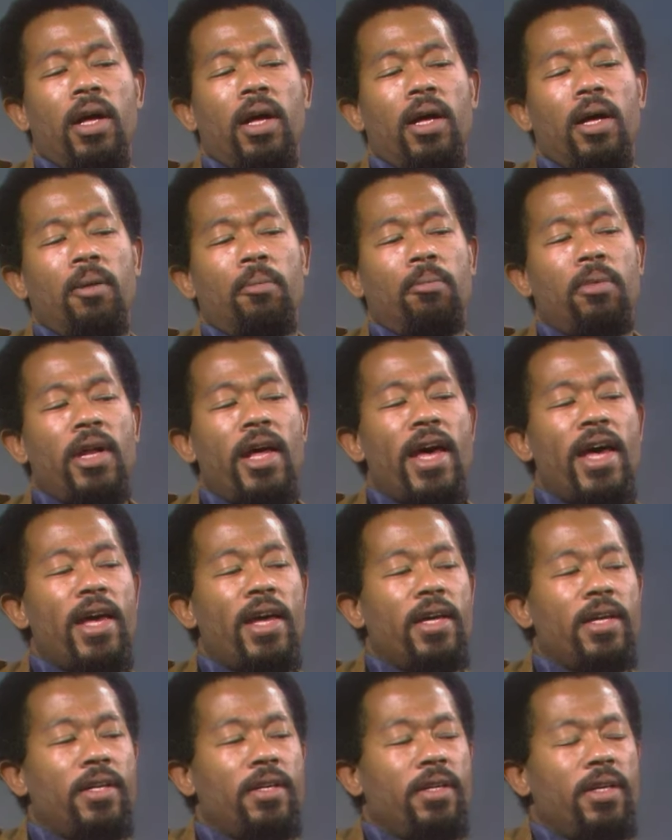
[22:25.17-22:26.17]
a
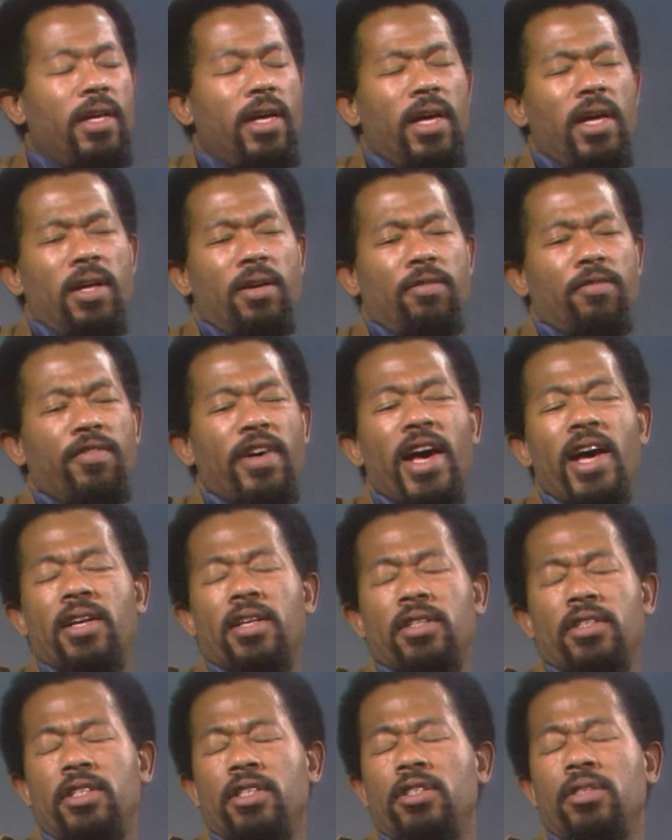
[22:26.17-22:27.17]
blind and
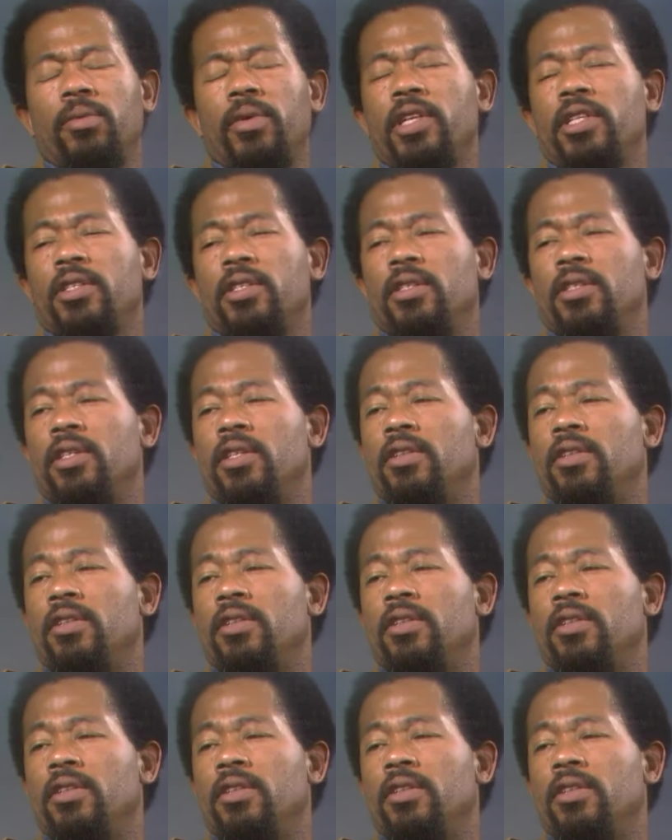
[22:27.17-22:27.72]
violent situation.